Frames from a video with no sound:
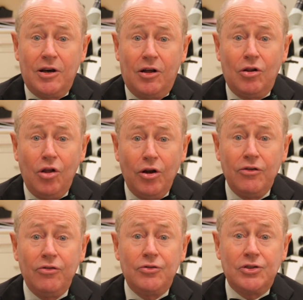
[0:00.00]
a lot
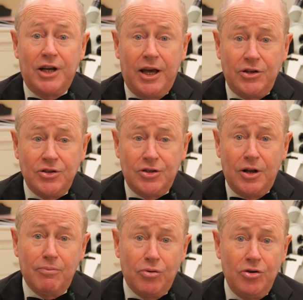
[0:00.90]
of changes and
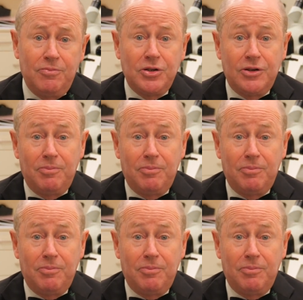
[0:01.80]
improvements